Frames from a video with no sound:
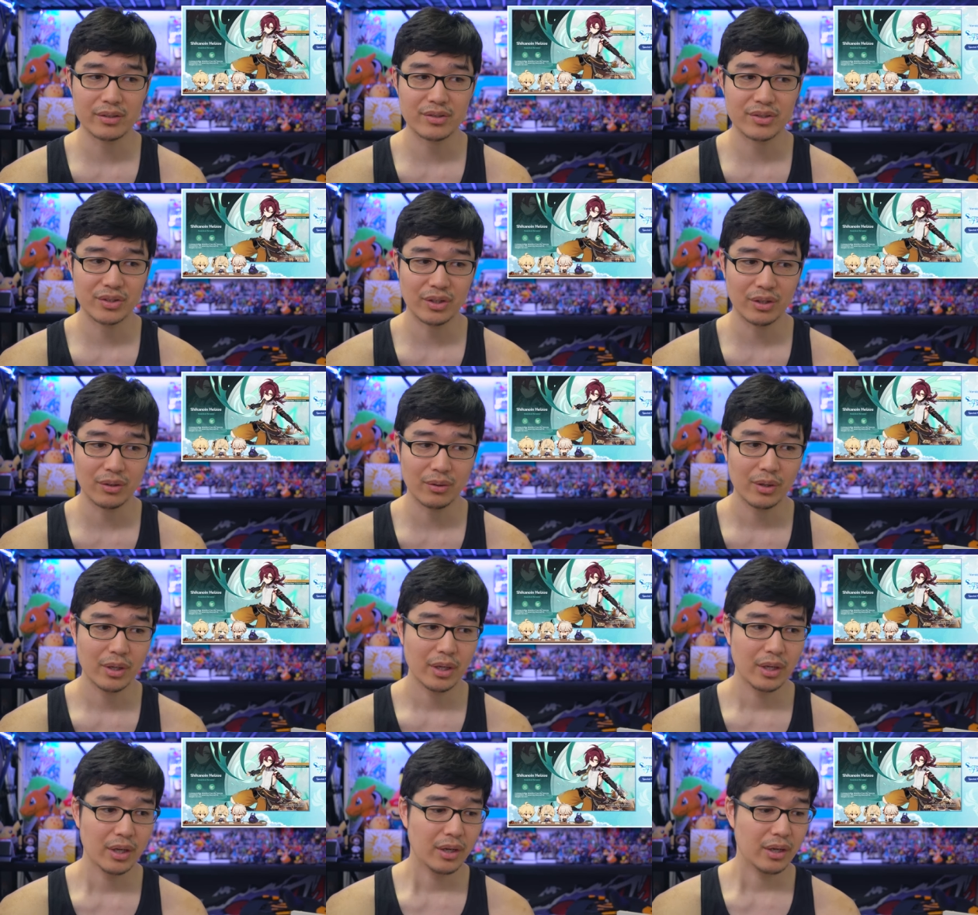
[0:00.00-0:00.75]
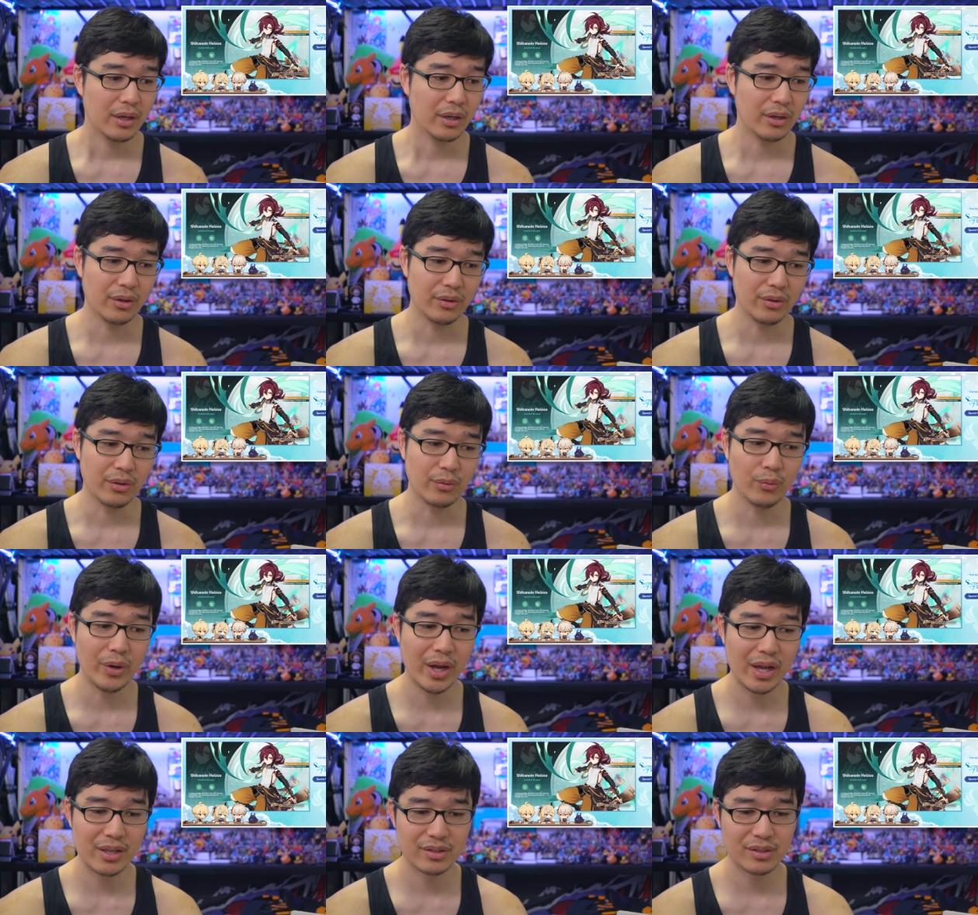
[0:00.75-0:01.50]
So, you know, the
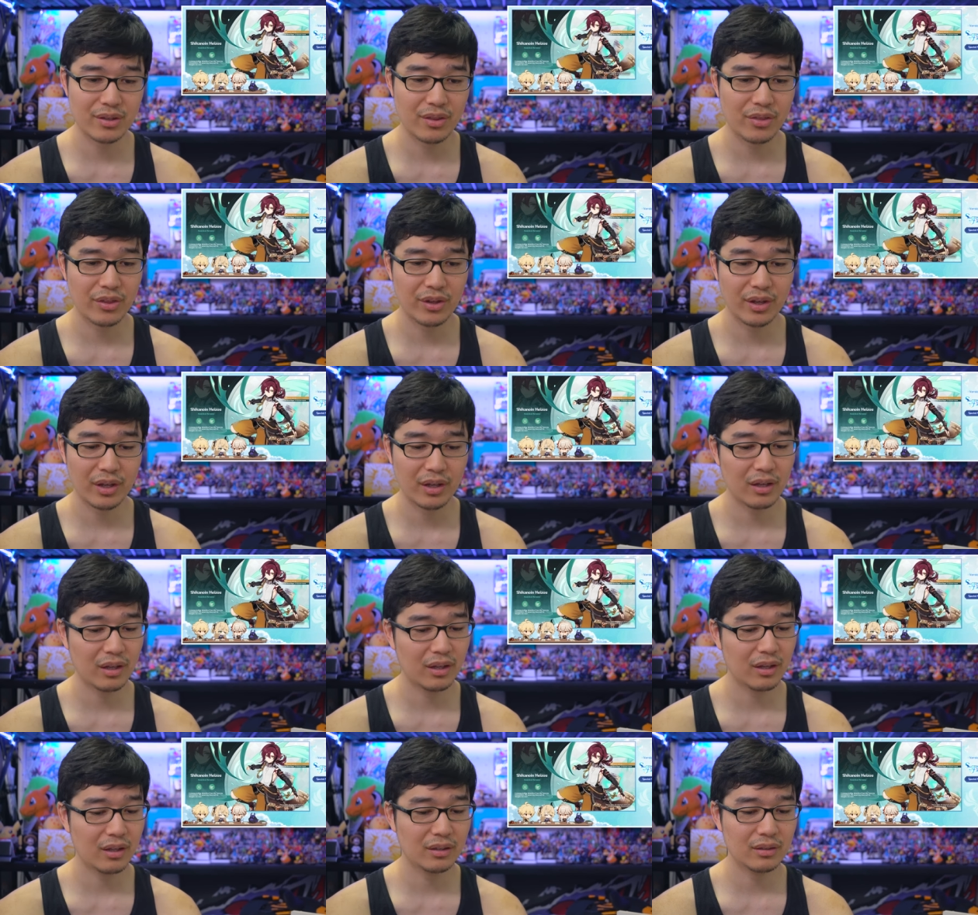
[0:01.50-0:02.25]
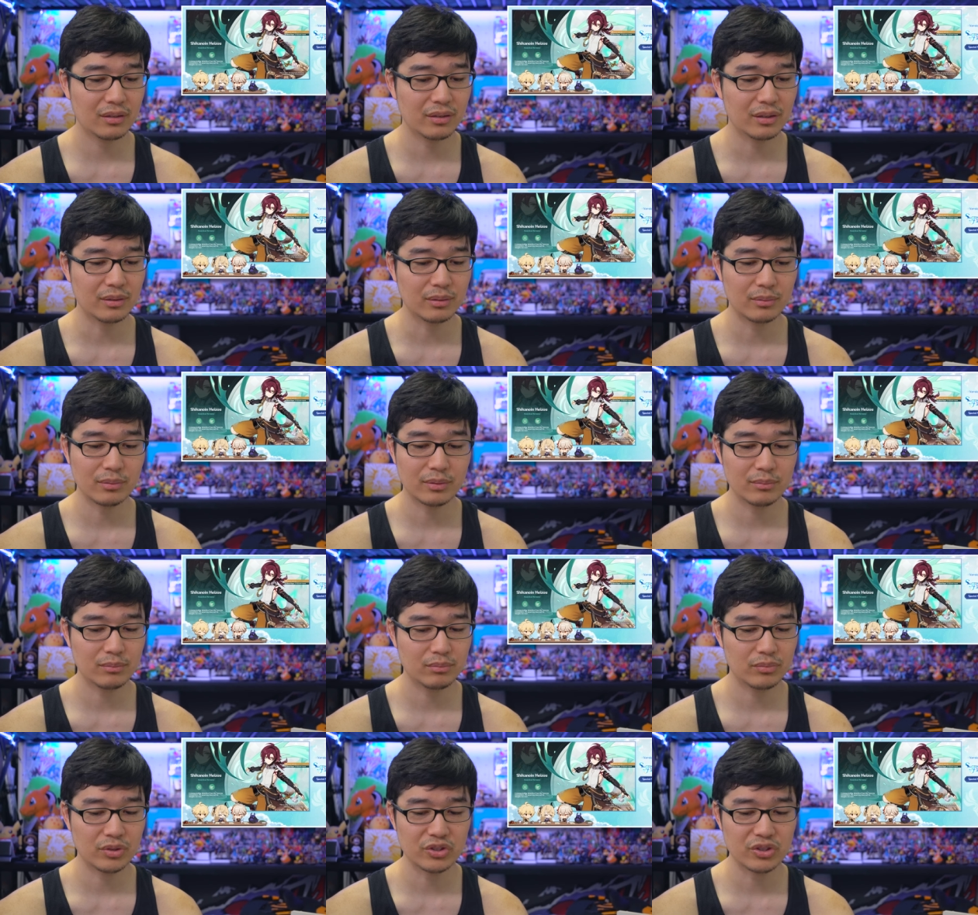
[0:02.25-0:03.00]
resin thing, the
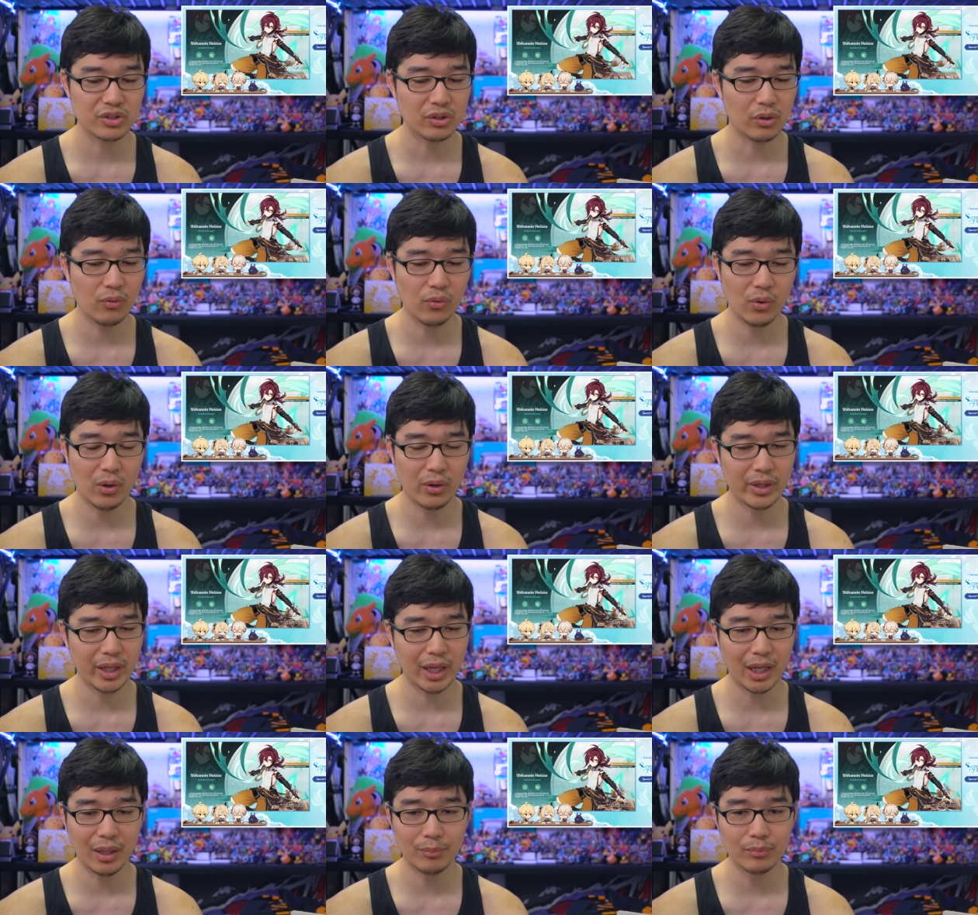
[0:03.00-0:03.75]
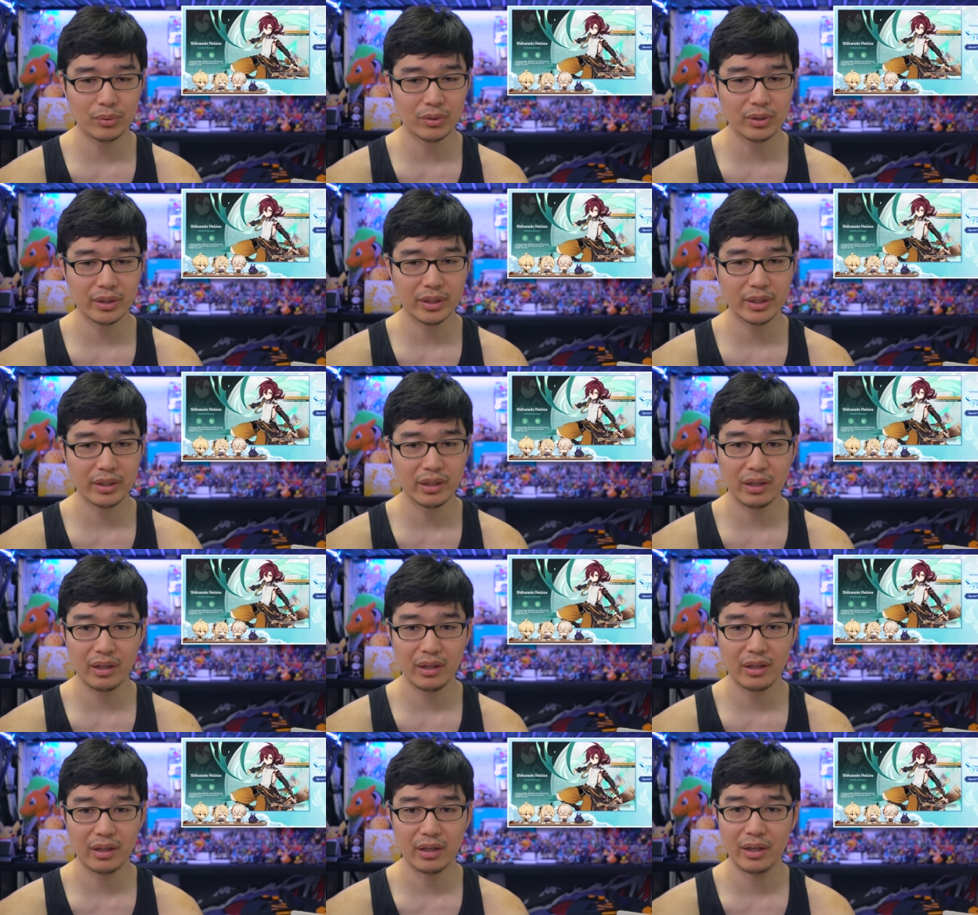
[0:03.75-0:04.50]
just the overall
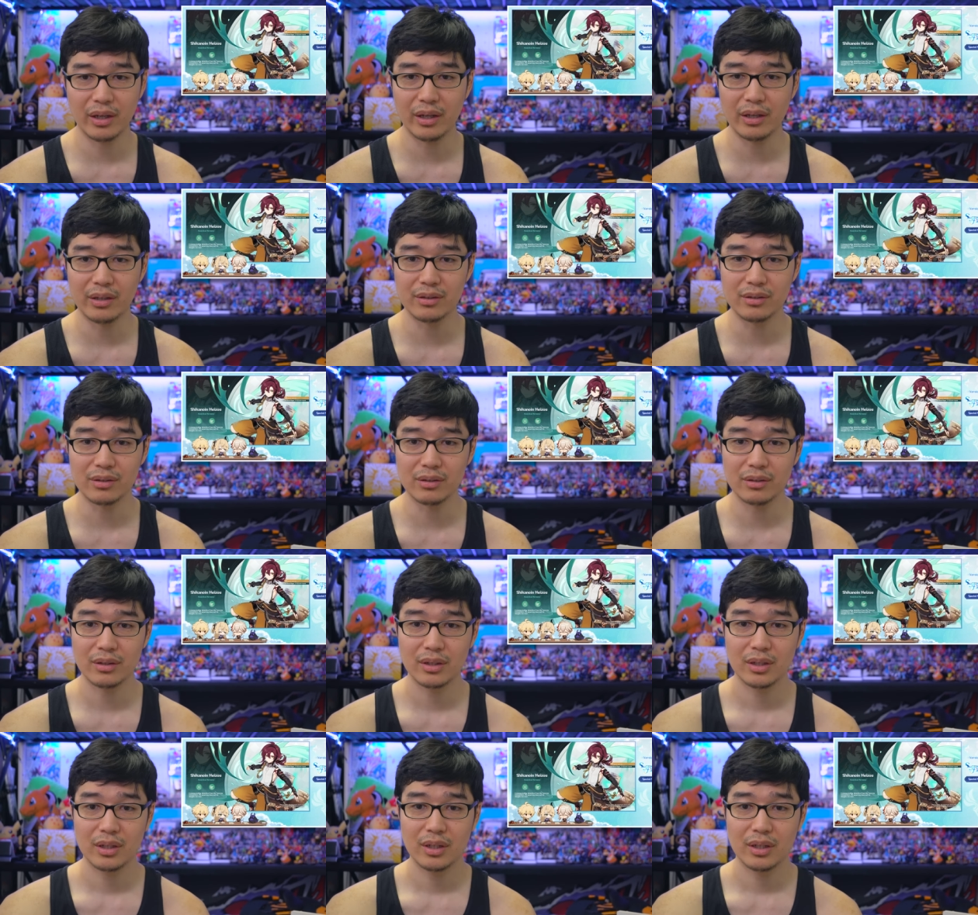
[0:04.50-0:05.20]
gameplay and